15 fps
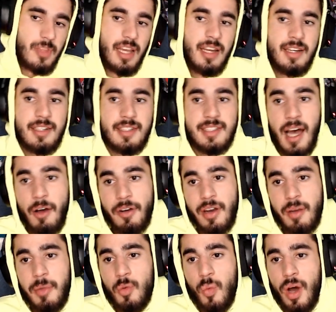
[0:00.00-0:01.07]
It is now going
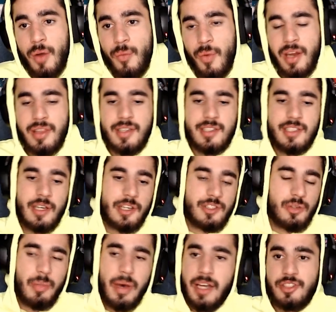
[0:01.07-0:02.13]
to be 1-1 in the
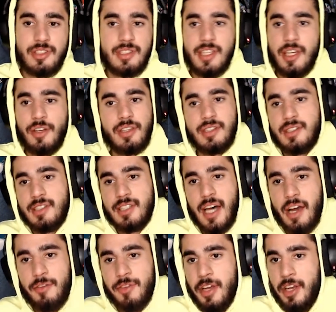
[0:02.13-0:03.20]
series. We might just tilt this
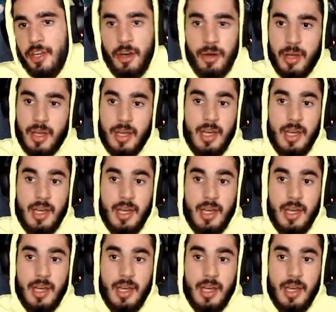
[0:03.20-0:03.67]
entire video.